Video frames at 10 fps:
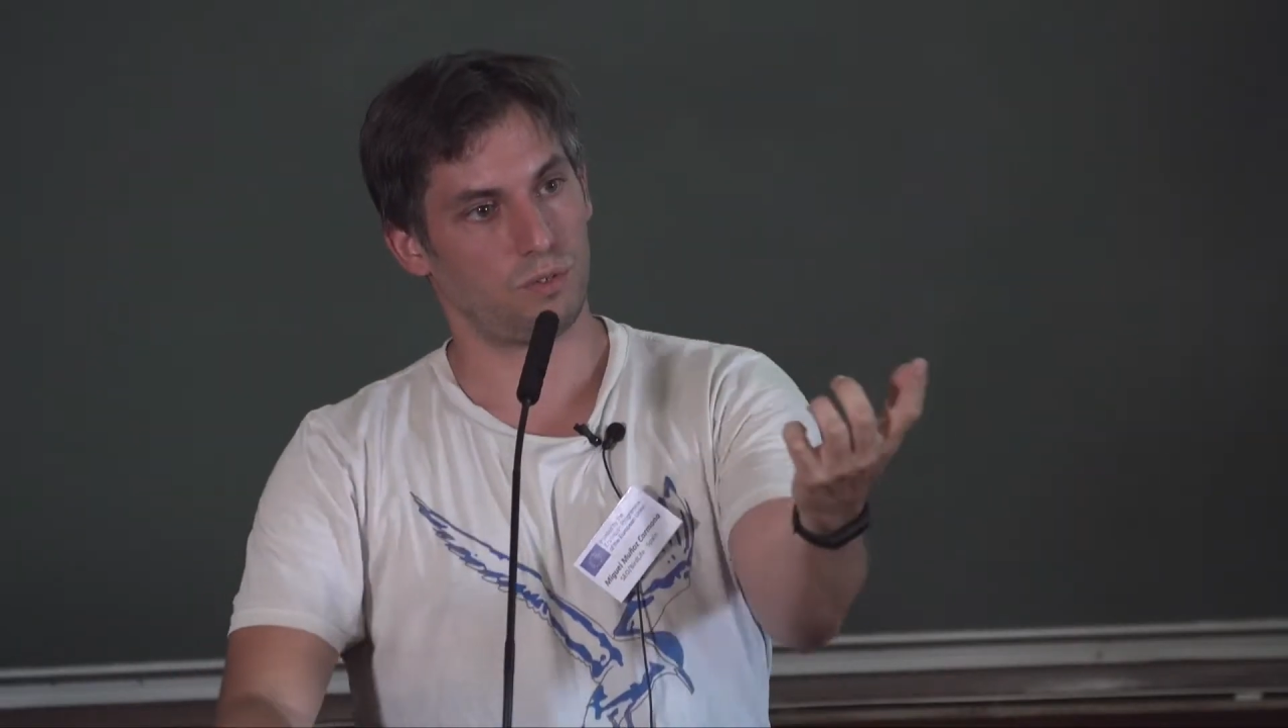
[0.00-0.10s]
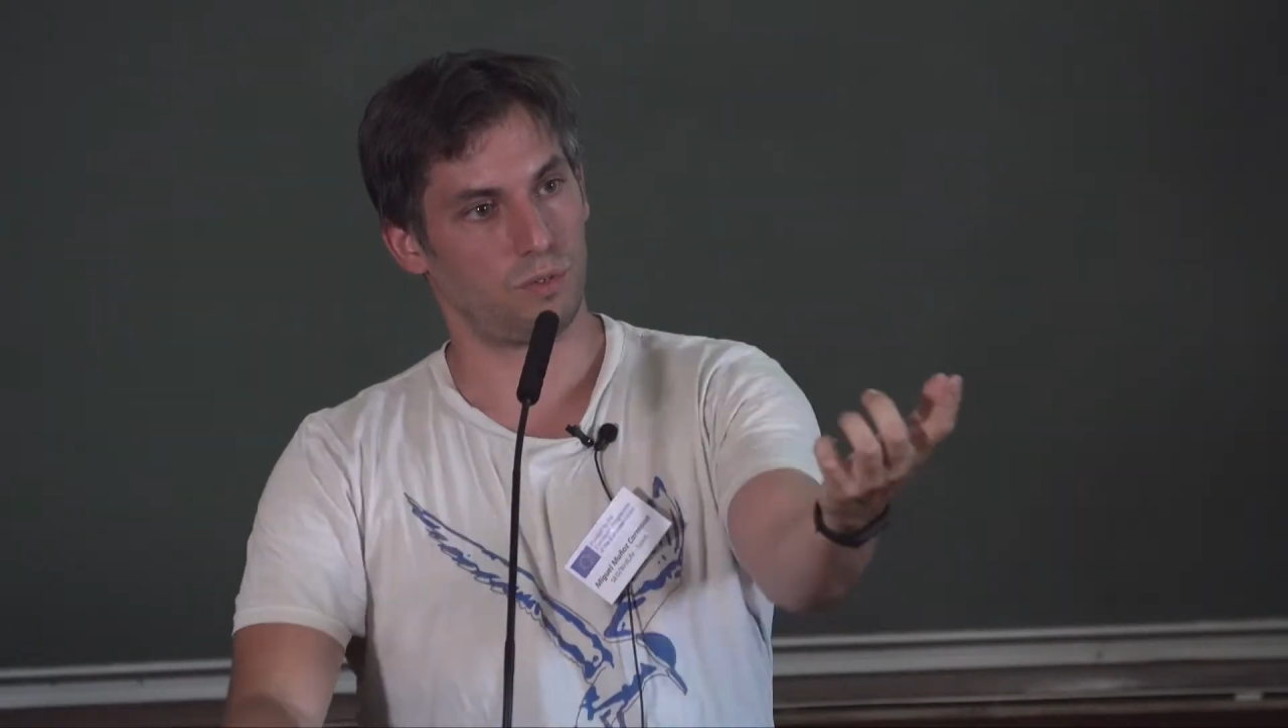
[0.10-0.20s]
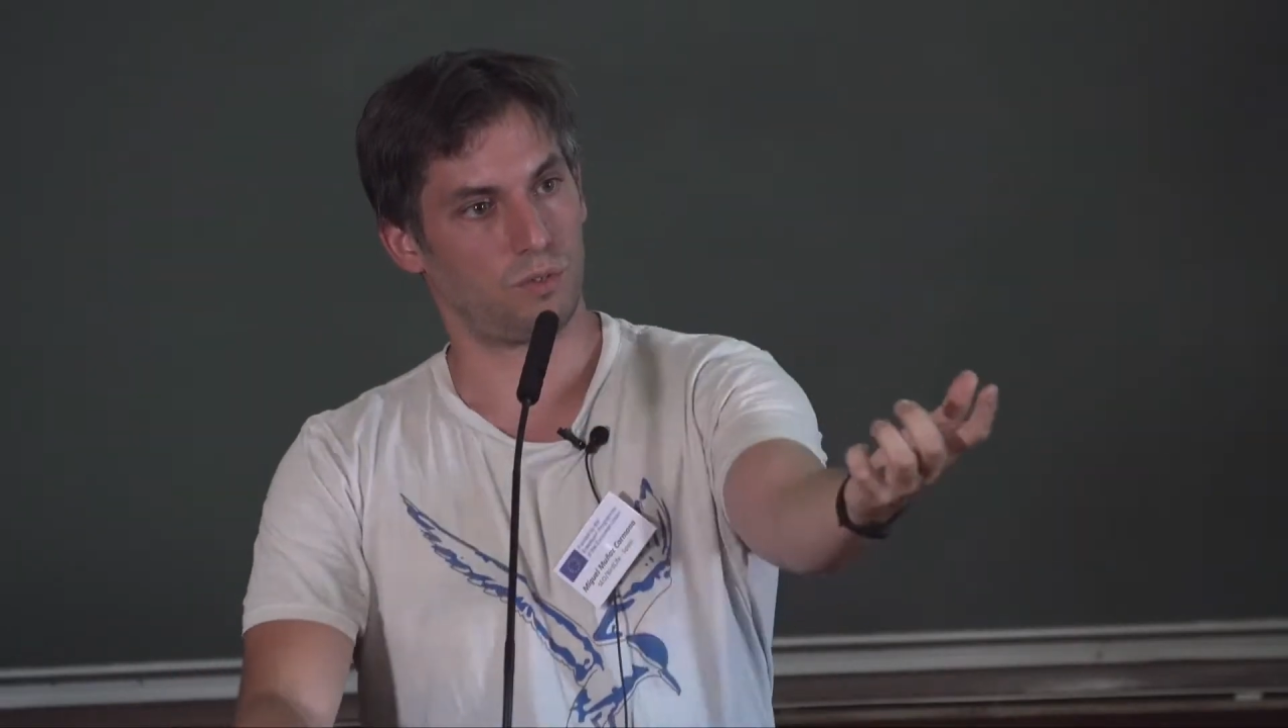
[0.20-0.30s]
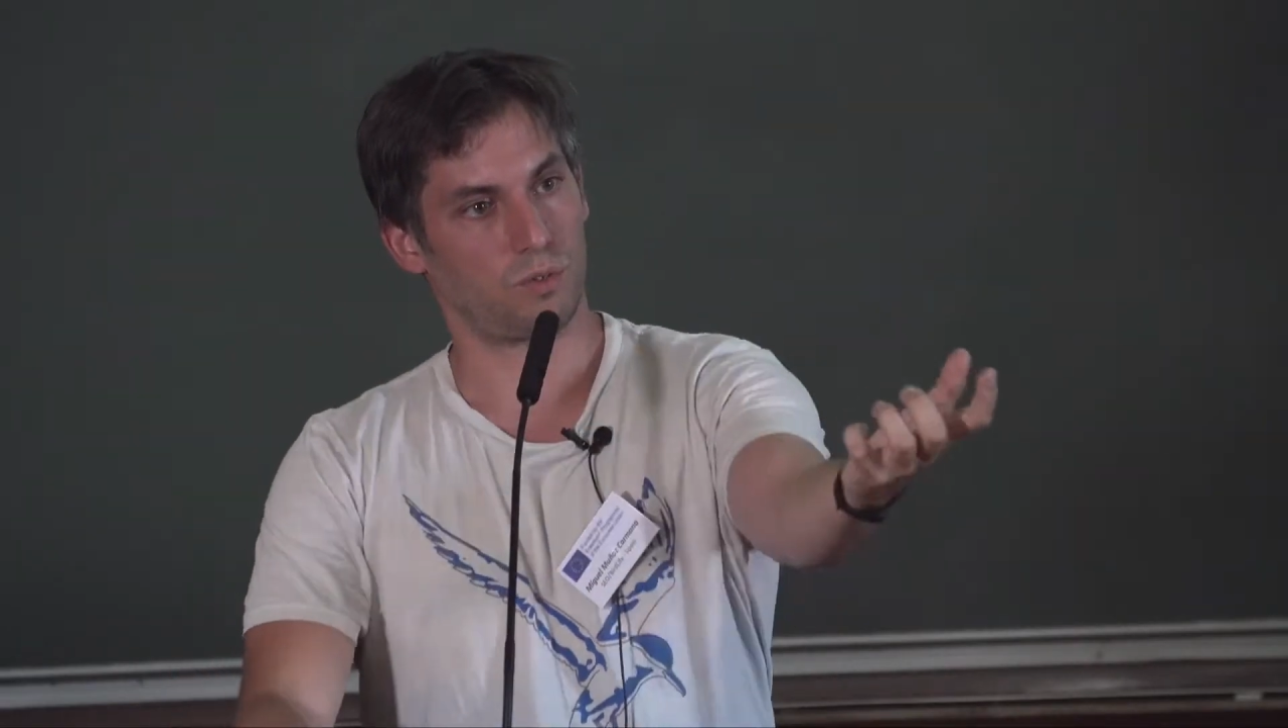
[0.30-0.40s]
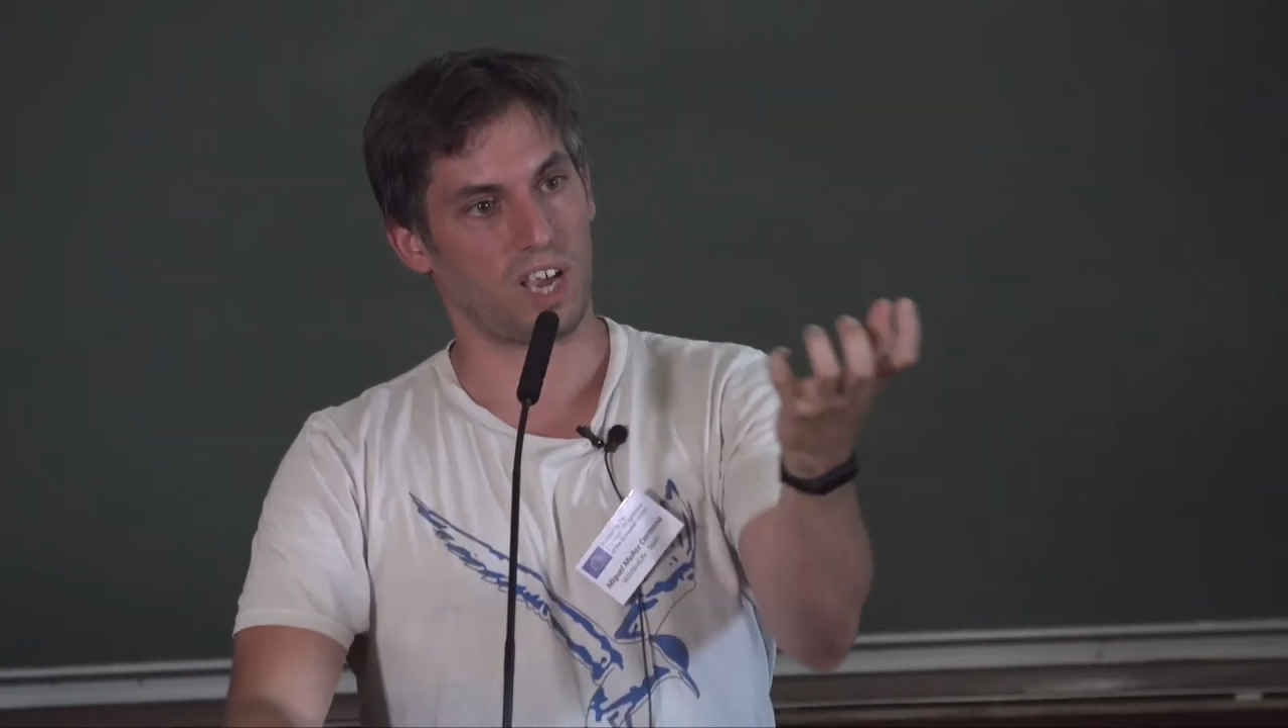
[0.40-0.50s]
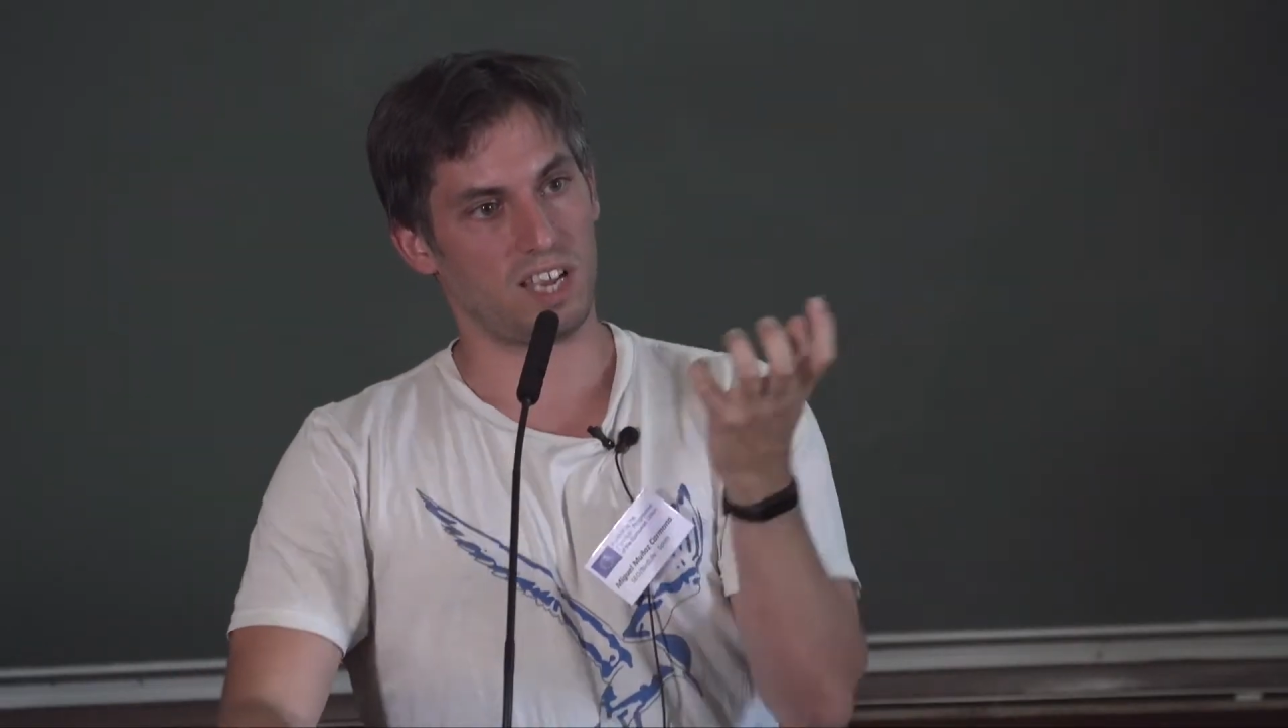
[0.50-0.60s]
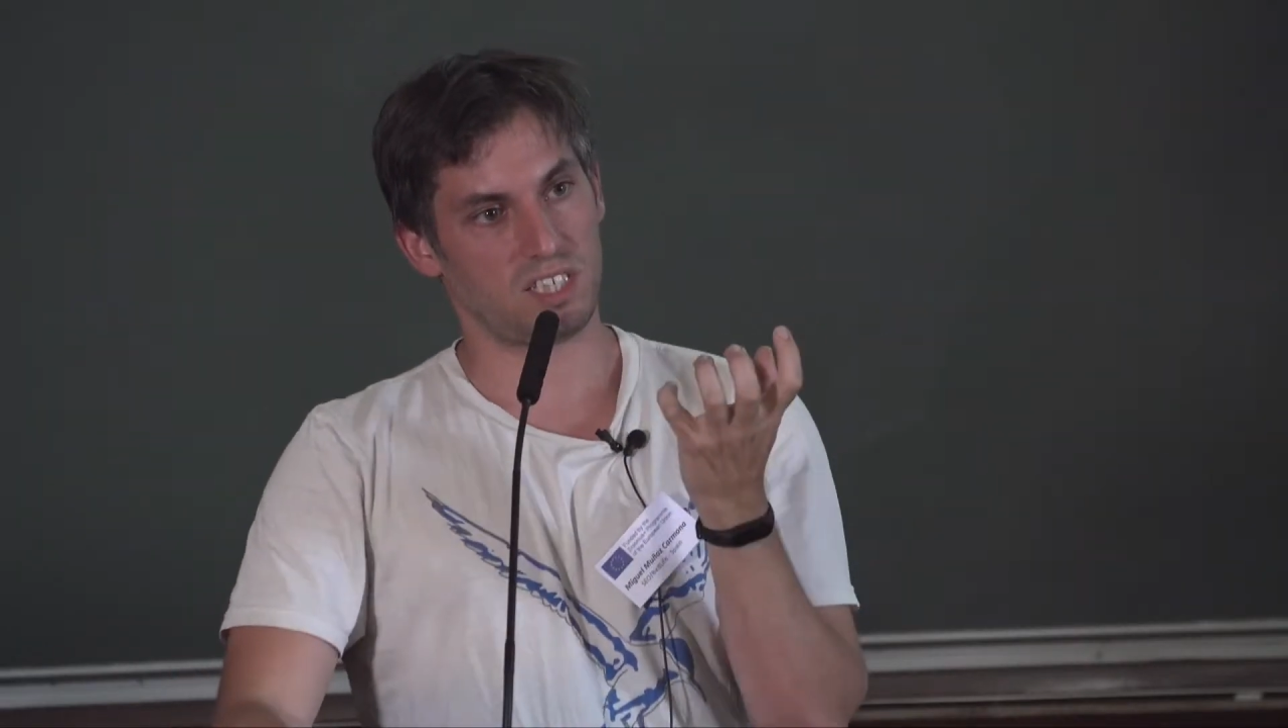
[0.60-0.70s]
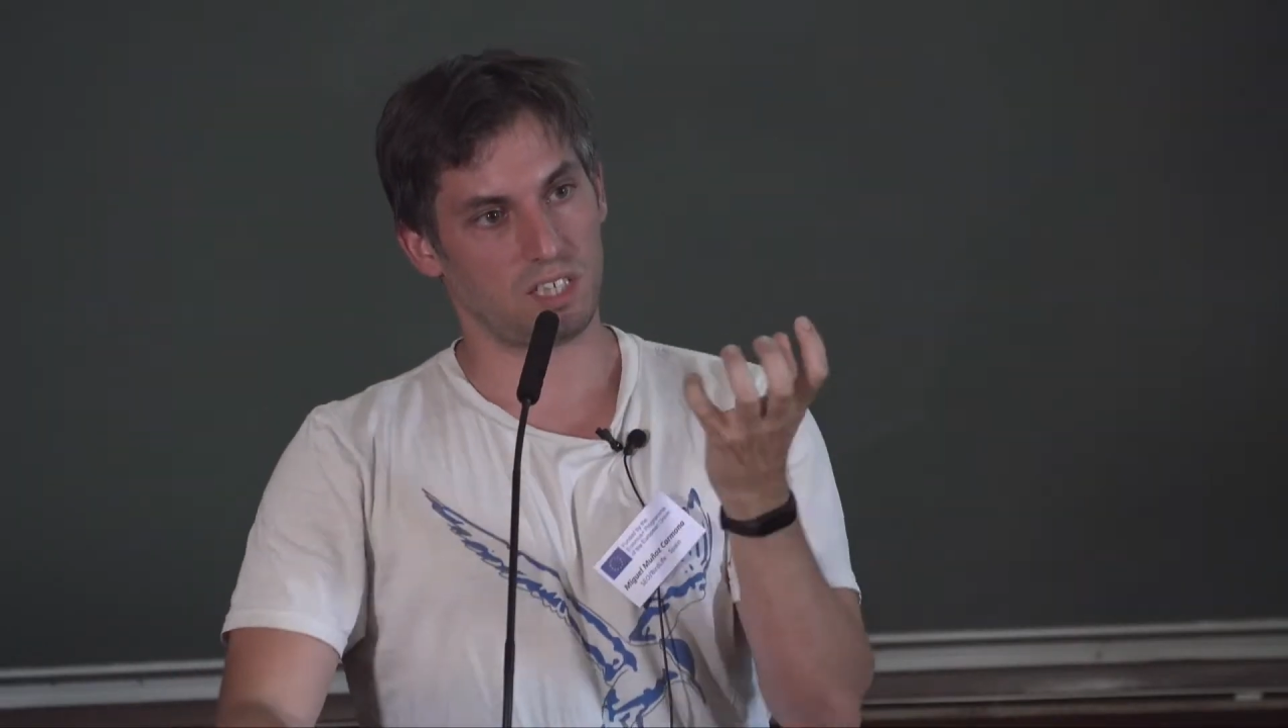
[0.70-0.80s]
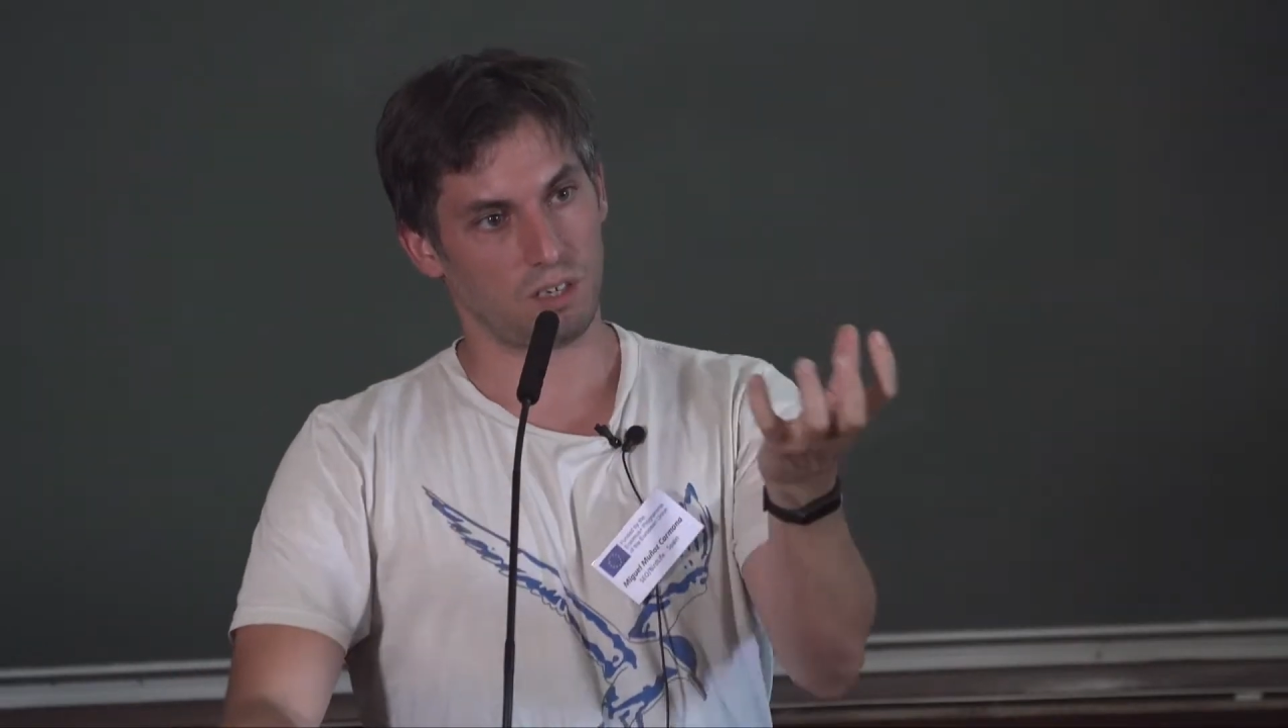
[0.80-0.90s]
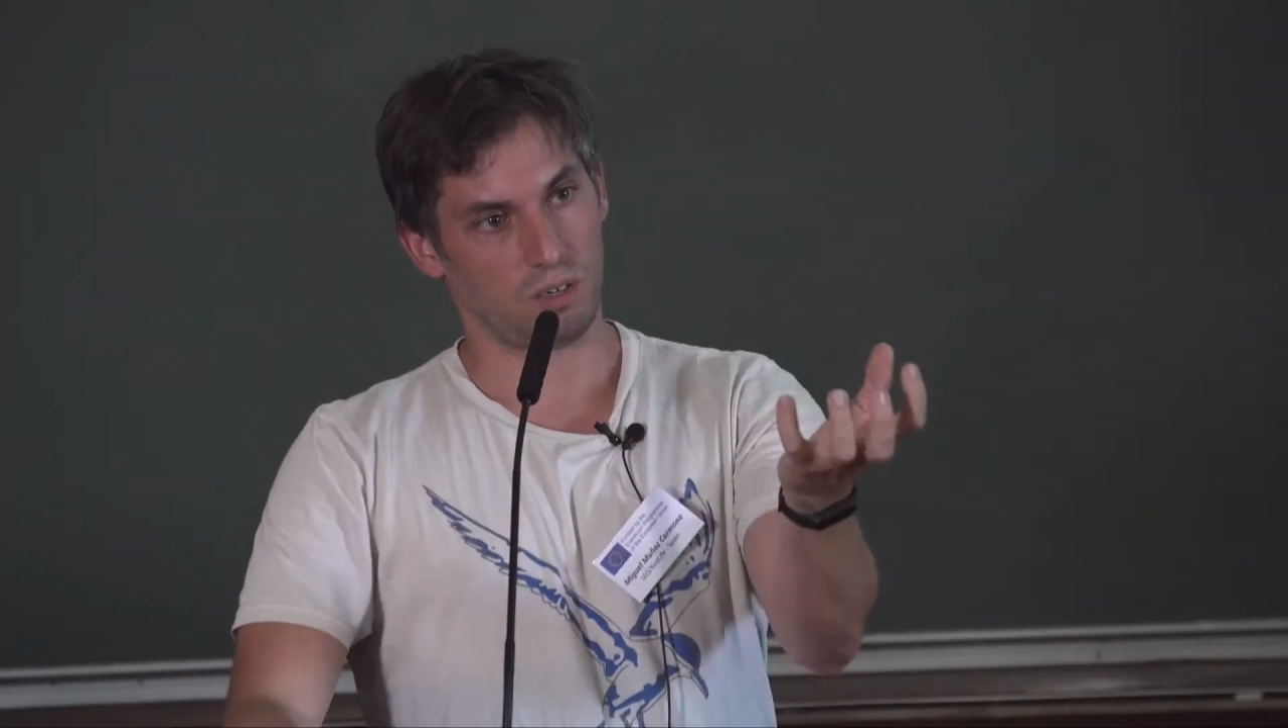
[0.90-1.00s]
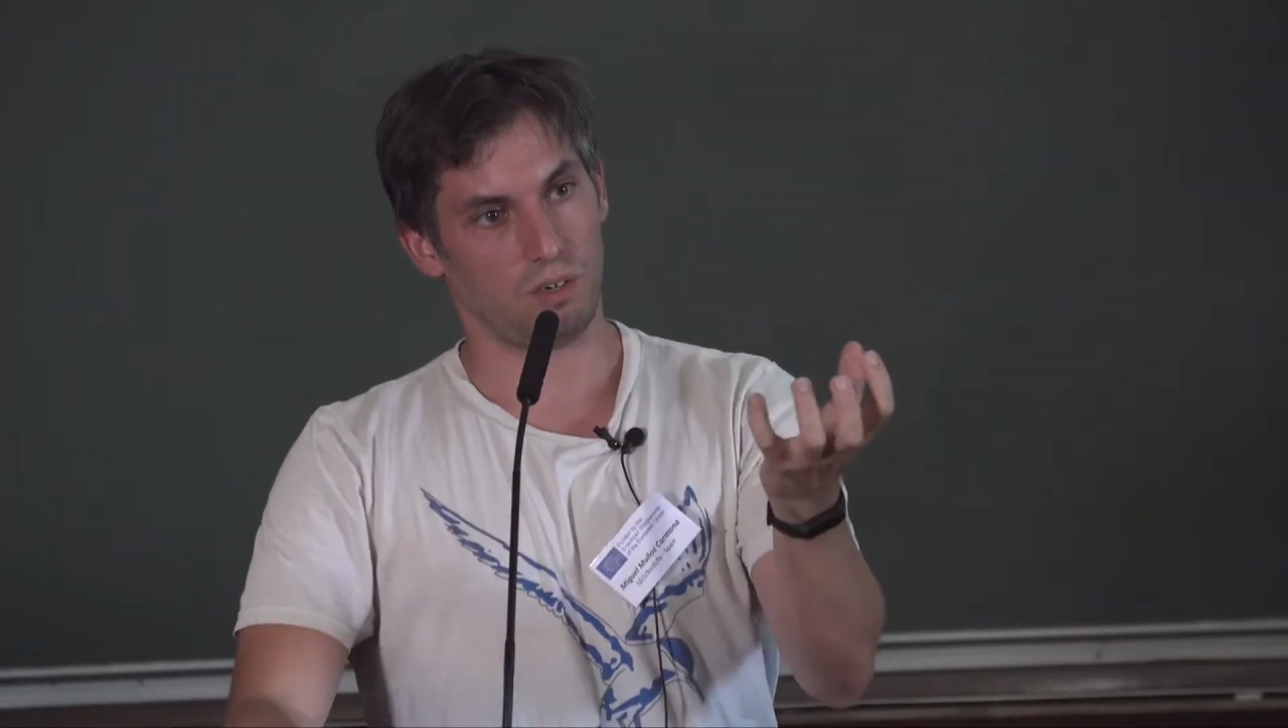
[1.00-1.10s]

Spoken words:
to catch